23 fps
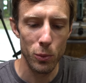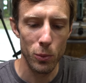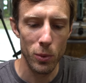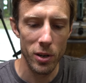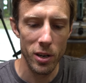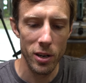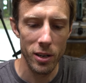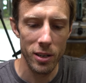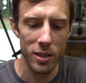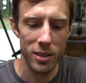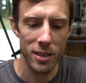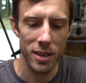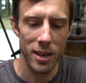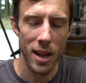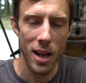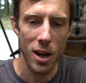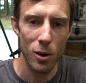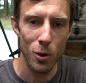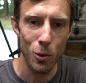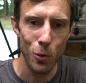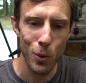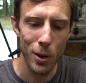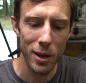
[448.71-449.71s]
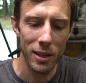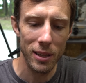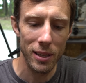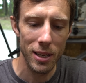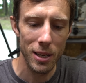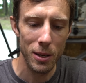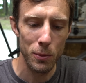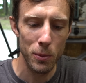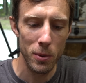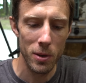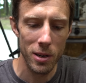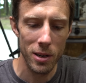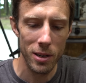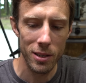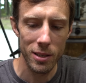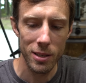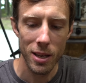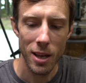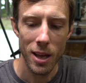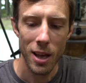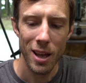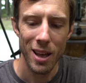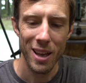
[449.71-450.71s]
works and how quickly it works
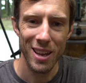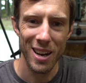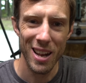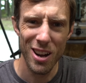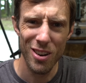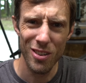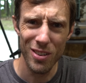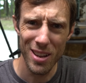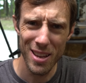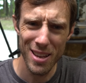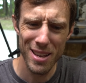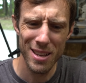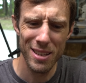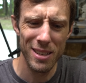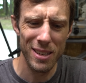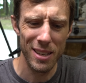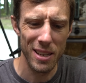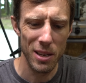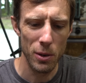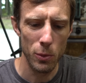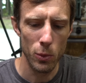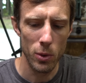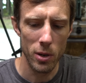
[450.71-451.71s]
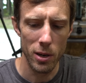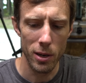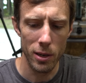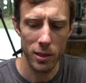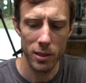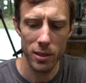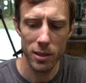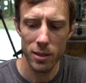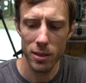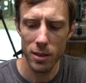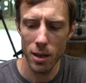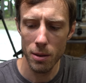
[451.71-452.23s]
and how easy it works.